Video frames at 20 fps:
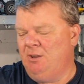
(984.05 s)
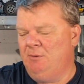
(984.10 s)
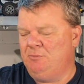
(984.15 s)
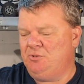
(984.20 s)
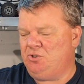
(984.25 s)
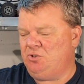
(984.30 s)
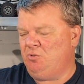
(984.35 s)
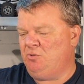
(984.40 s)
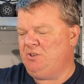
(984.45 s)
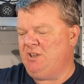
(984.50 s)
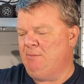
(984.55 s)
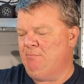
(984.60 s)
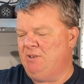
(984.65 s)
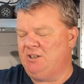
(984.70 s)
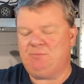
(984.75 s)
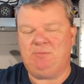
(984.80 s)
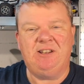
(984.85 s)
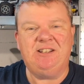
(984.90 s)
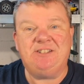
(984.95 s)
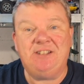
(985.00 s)
Sure there
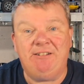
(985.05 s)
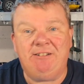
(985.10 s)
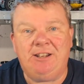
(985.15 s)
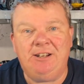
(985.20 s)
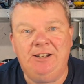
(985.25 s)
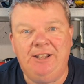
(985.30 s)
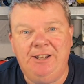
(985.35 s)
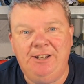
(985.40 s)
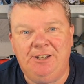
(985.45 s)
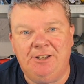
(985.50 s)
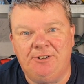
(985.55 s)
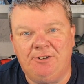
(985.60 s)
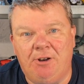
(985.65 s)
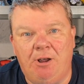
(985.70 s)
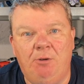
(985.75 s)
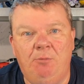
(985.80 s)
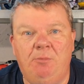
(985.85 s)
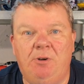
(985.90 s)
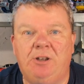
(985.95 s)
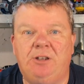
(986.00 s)
must be. Is there a Canadian dollar?
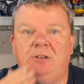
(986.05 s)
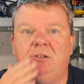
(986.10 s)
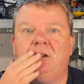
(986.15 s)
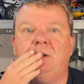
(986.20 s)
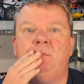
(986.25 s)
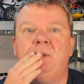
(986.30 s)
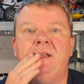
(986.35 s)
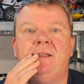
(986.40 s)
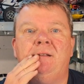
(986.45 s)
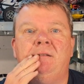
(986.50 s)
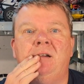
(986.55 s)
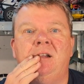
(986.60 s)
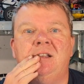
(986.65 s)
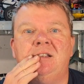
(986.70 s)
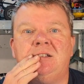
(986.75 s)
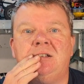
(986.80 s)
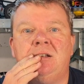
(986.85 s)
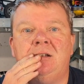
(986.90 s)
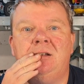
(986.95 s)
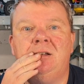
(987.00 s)
Oh my God, I bet there
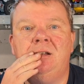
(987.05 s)
is.